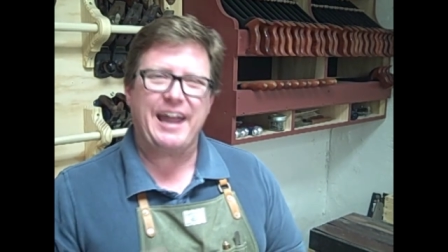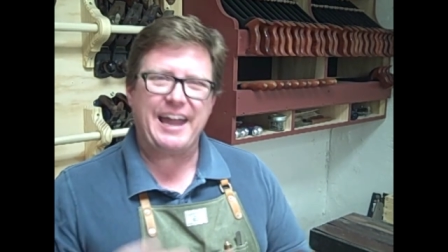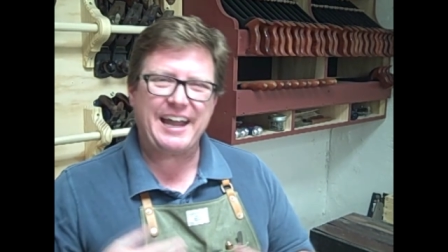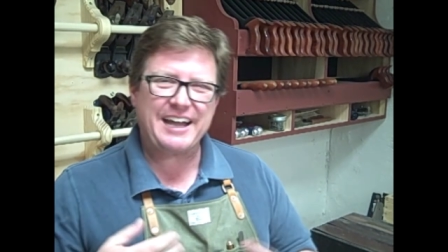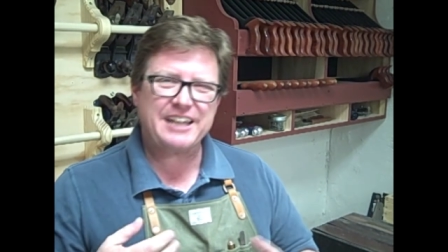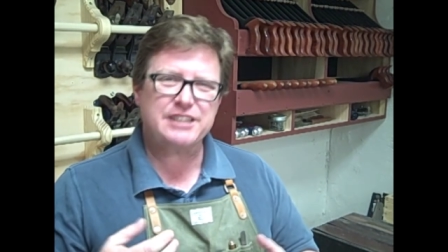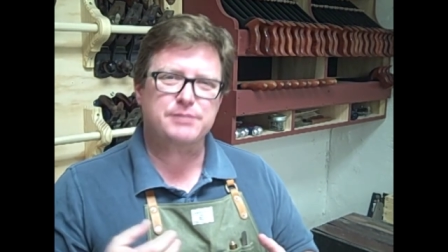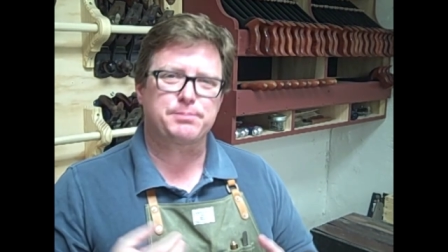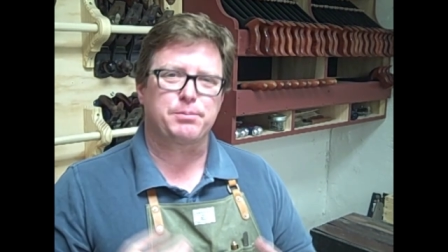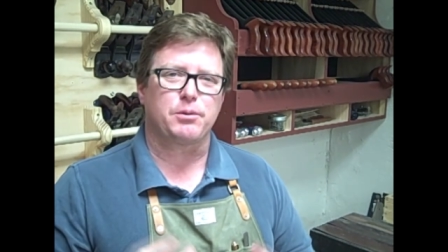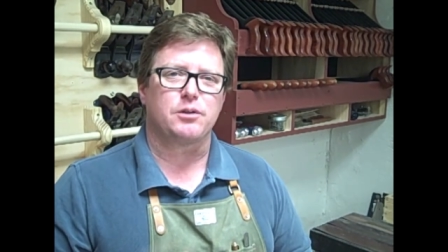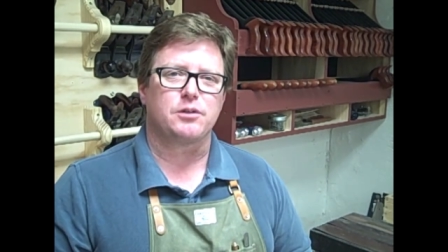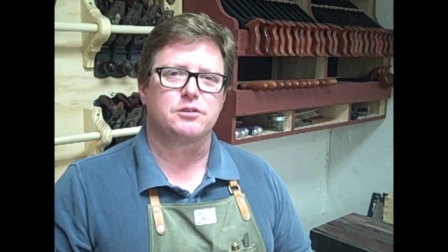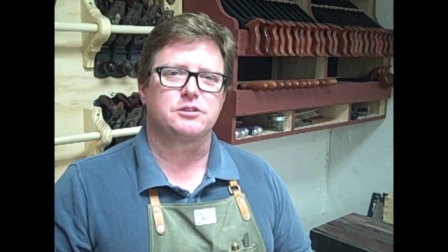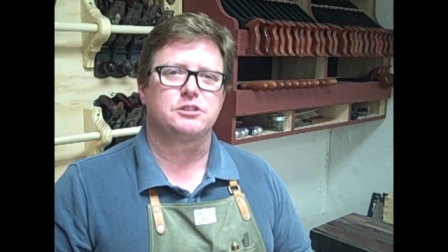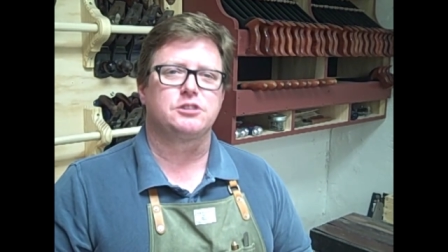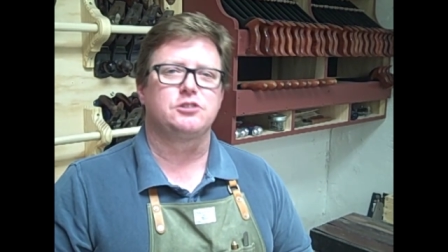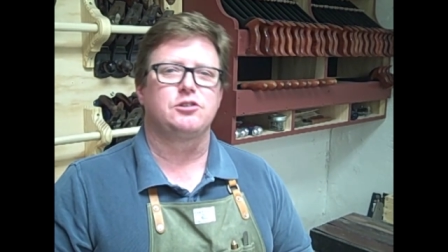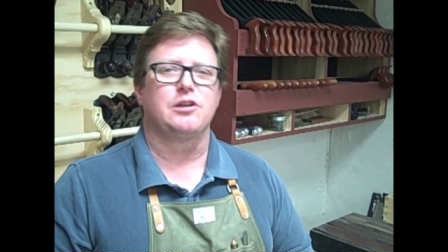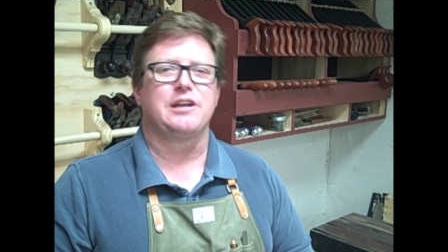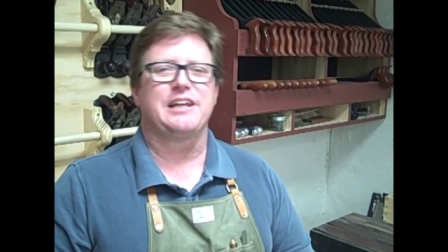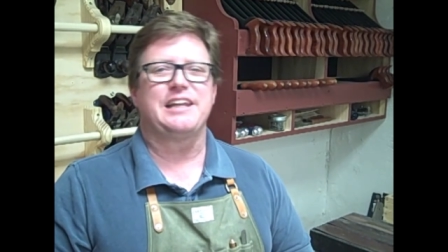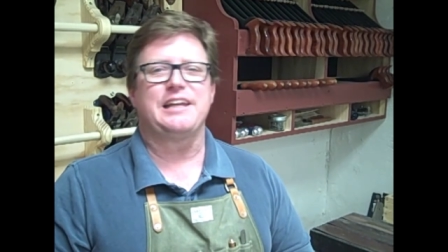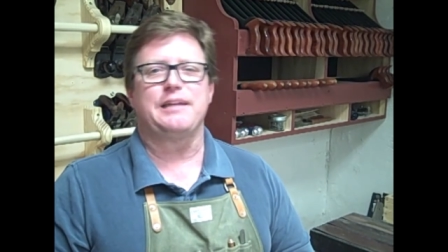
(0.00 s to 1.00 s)
experts
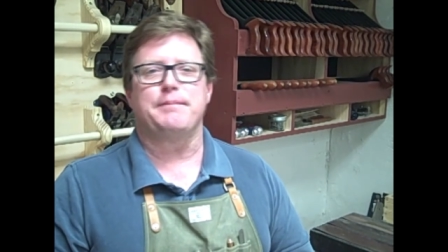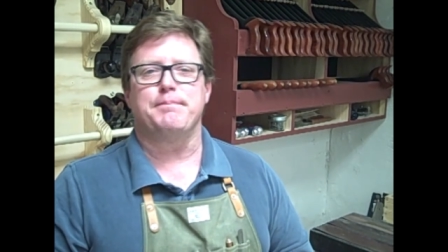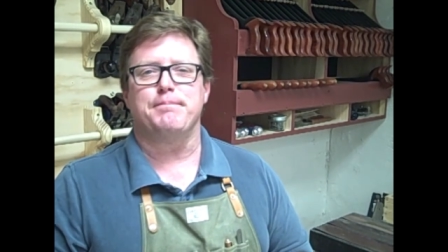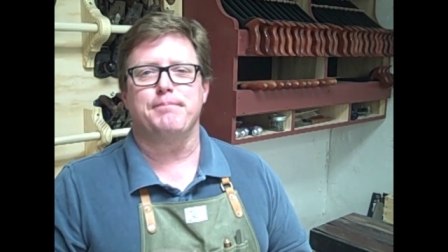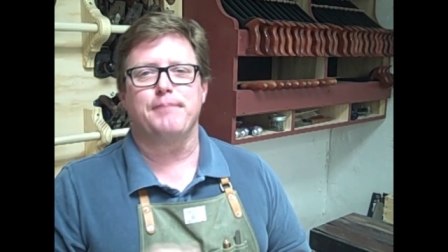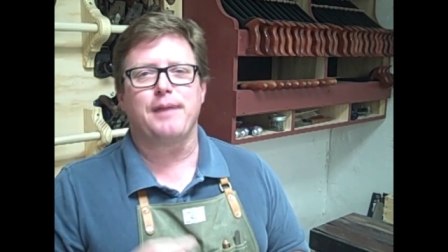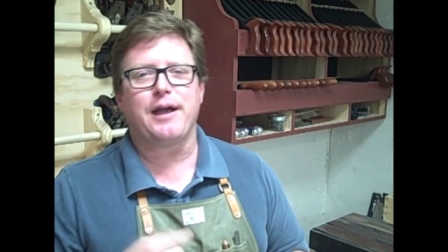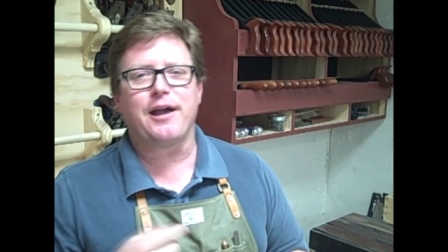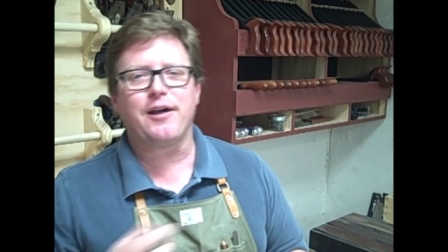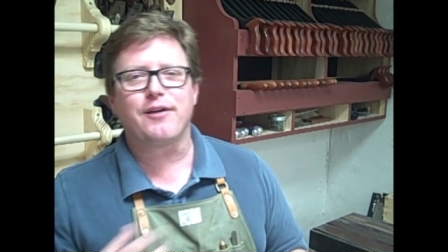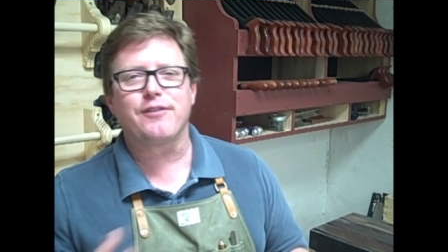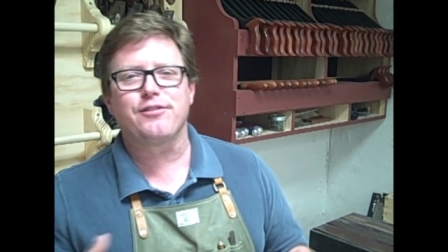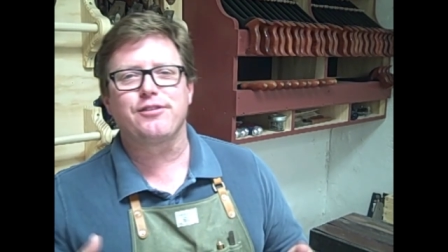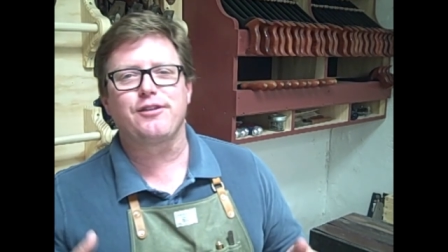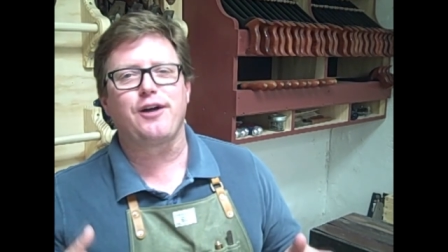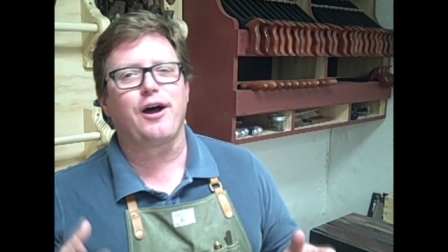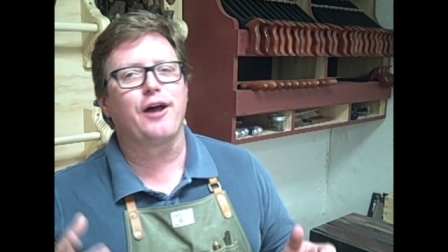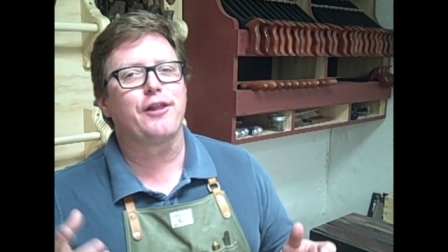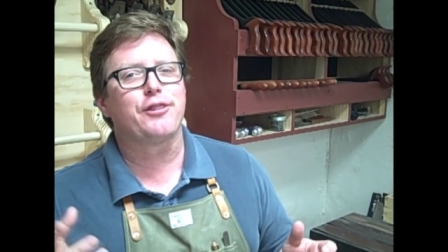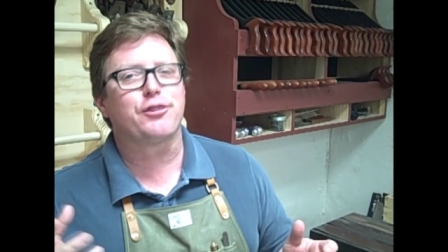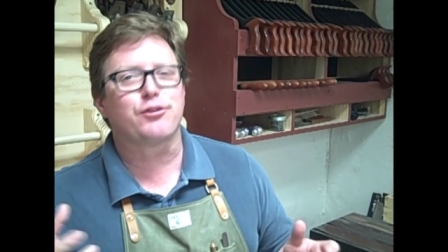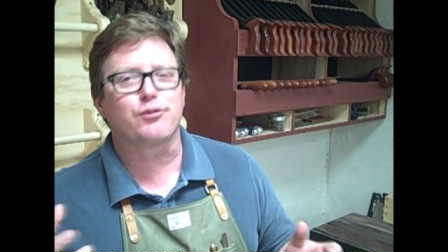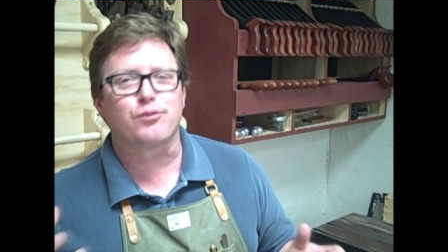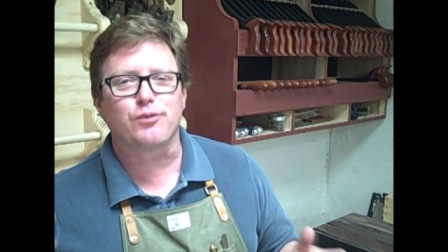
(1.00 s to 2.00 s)
to lead
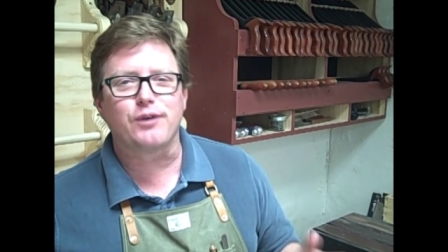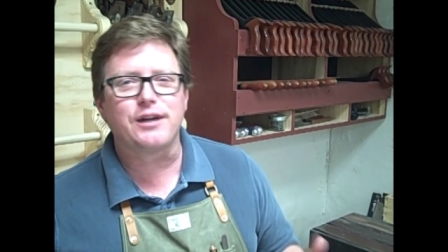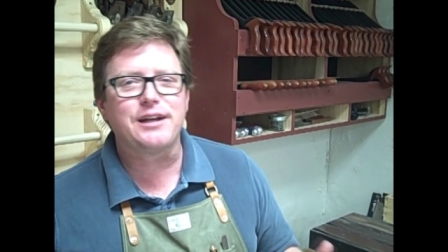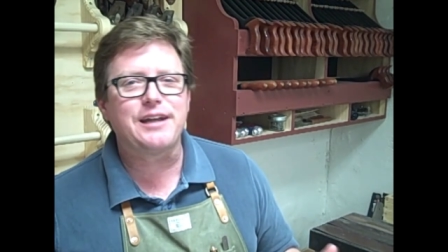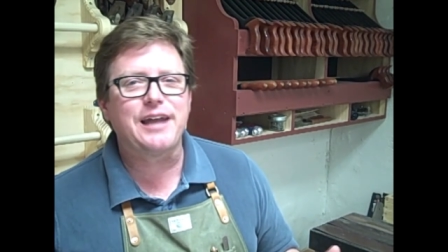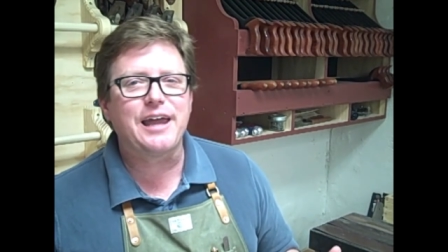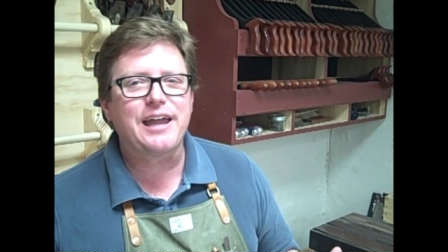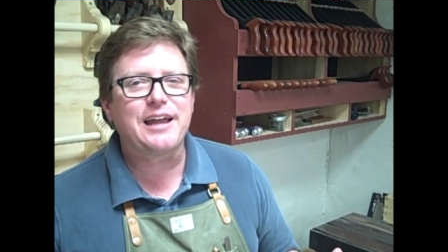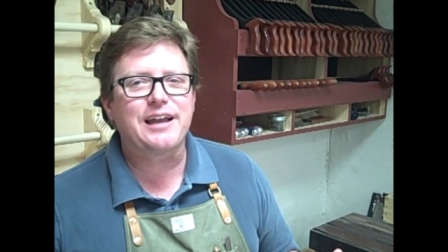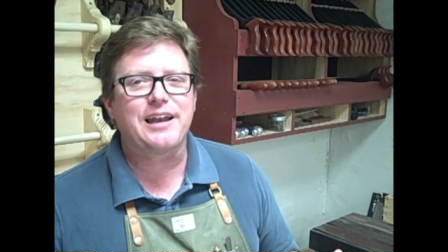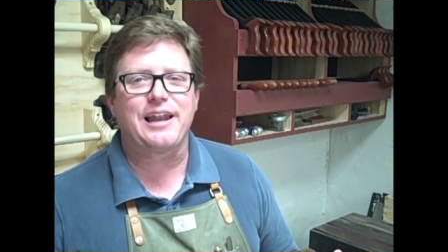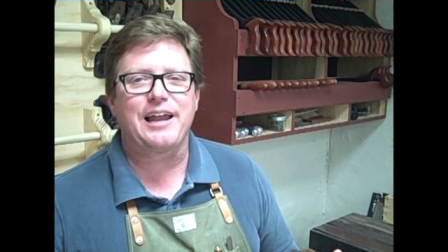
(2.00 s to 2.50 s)
marathon three day